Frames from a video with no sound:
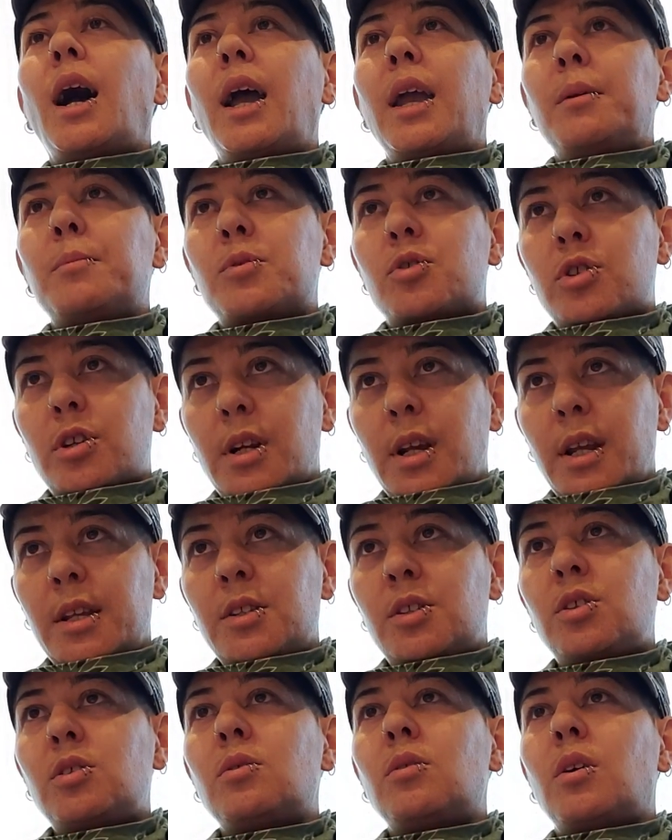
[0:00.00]
I am trying
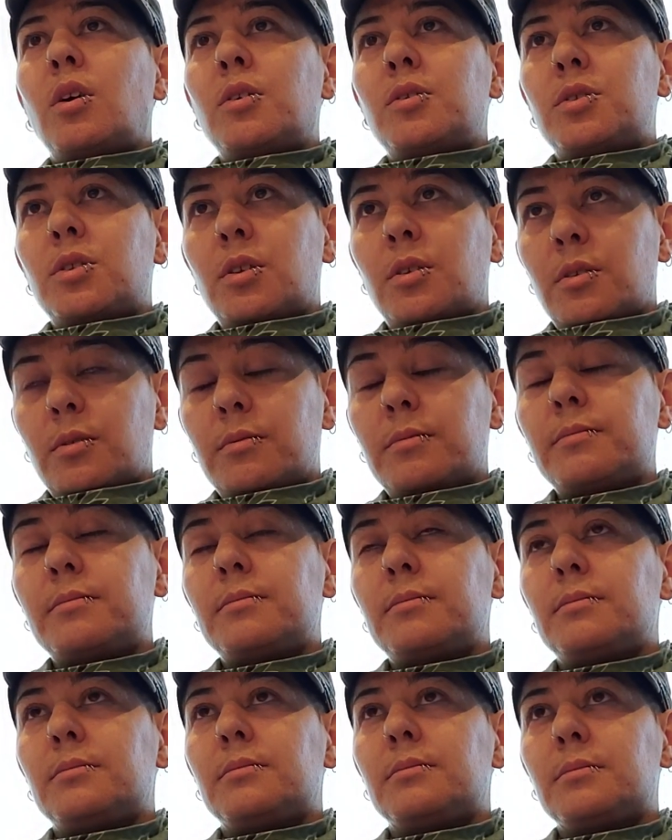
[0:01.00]
to also,
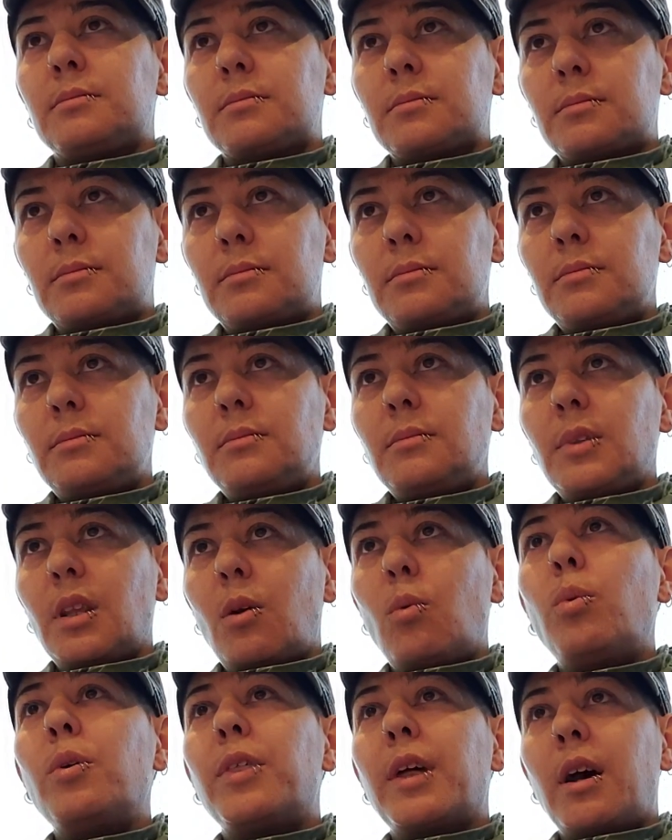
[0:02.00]

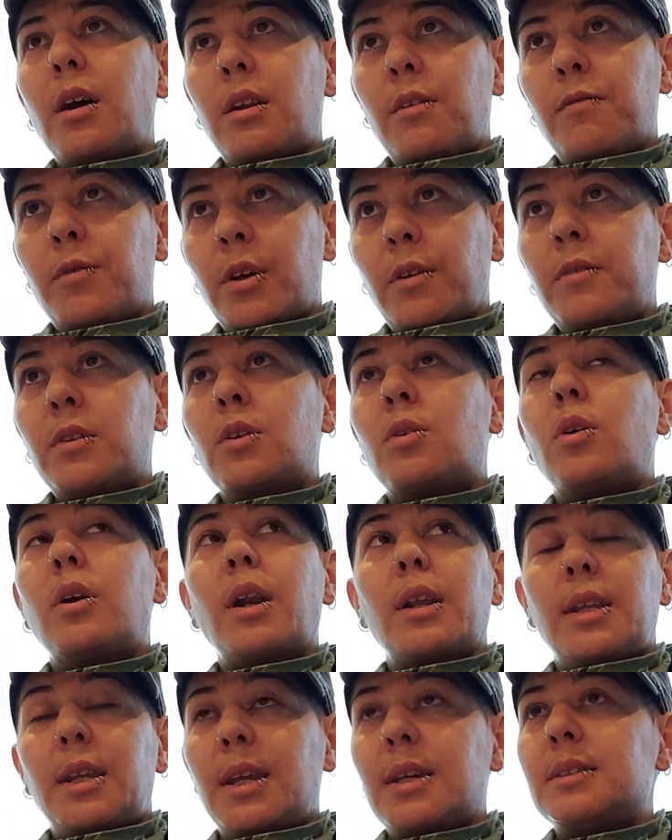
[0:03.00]
without involving the
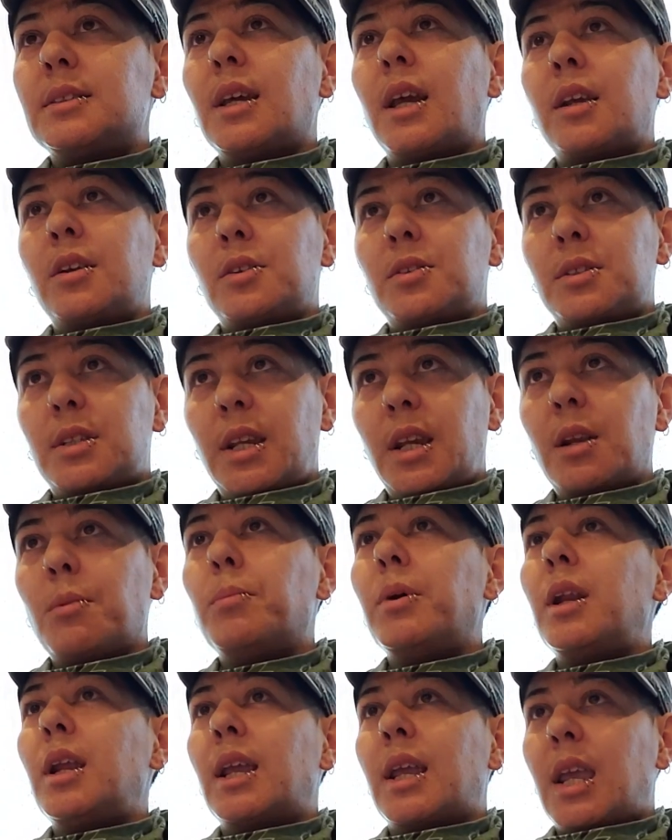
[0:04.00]
court. Yes, I understand,
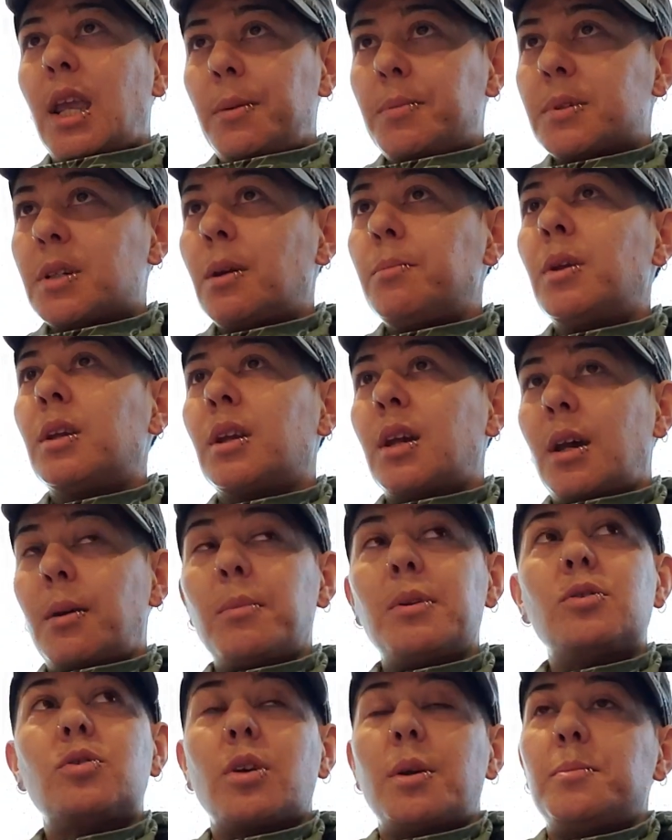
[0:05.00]
but it keeps coming up.
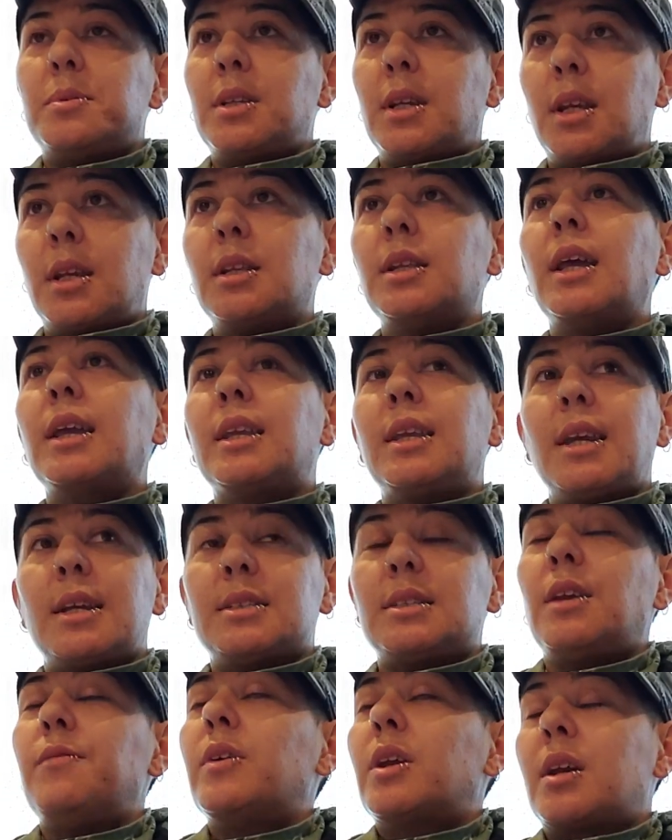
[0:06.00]
And so I'm saying, yes,
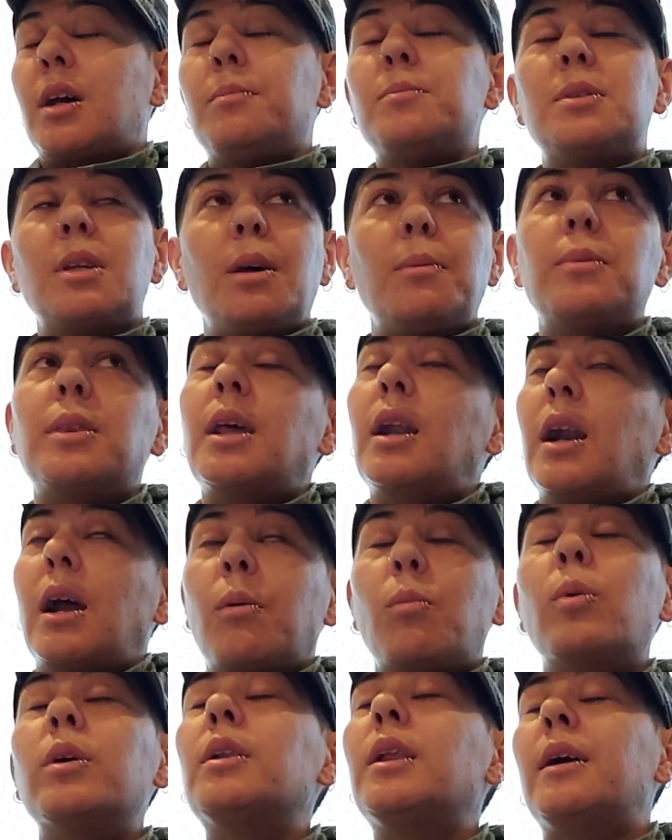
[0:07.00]
if it comes up, then I
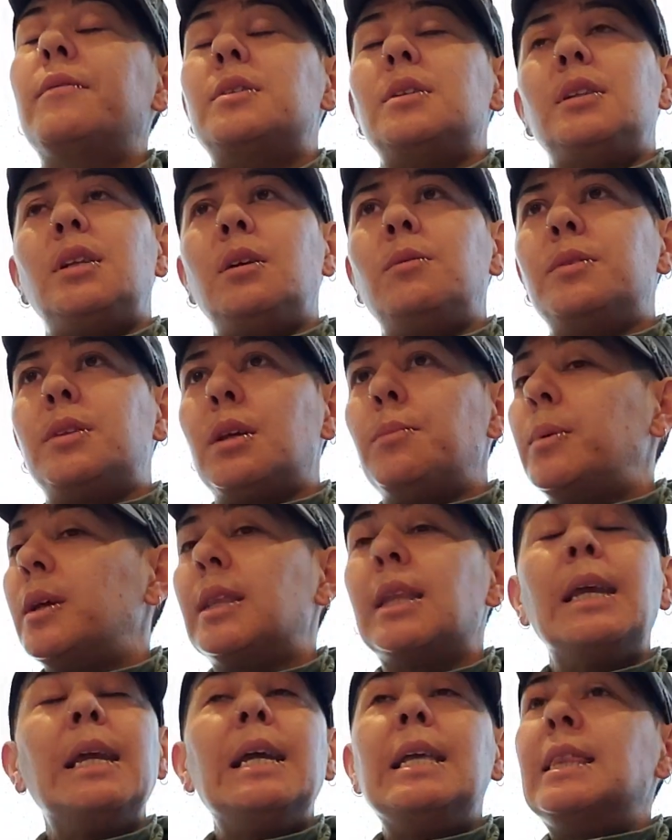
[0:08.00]
will have to deal with it. But
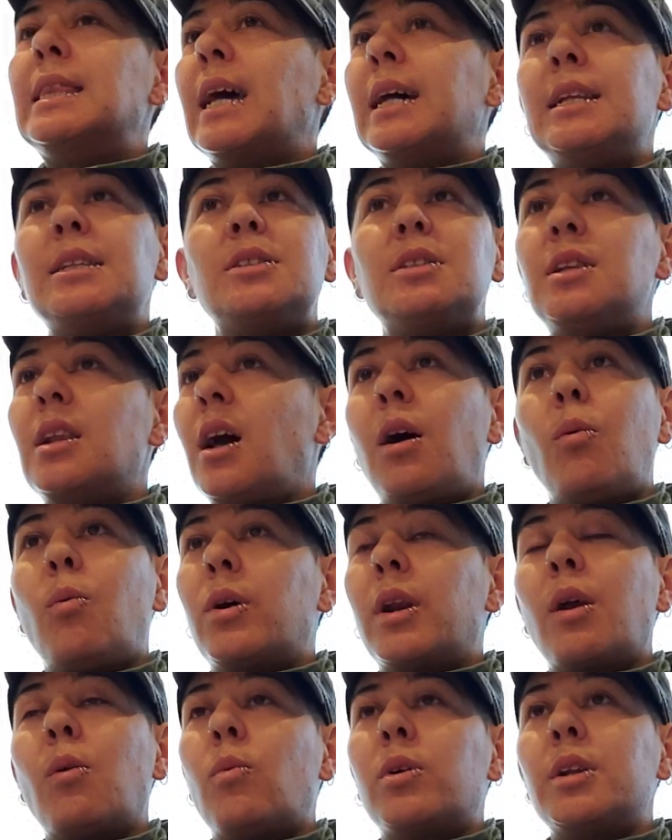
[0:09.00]
that is not what
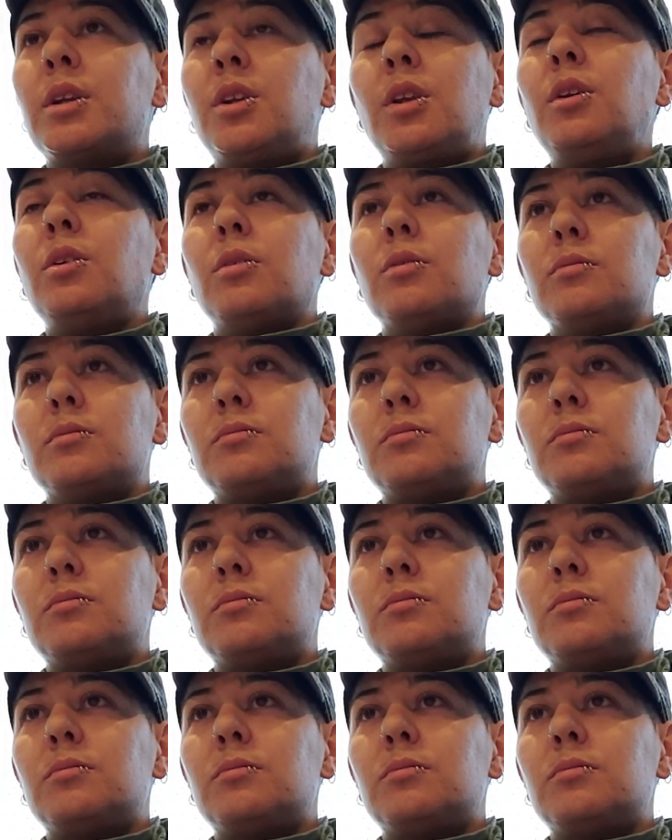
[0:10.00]
I want to do.